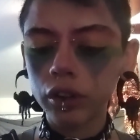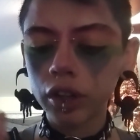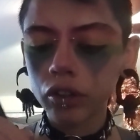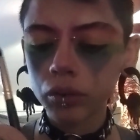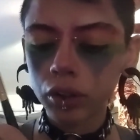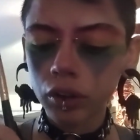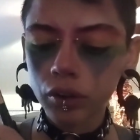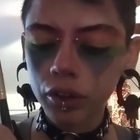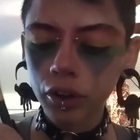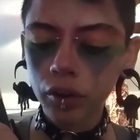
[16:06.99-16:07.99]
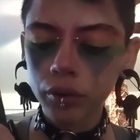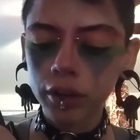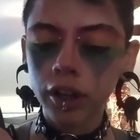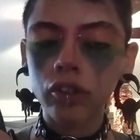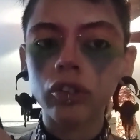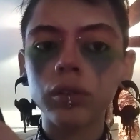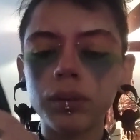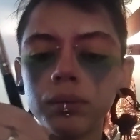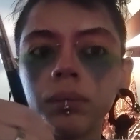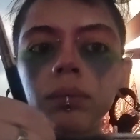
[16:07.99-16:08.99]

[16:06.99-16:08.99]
green, so we're gonna go with the dark one right next to it.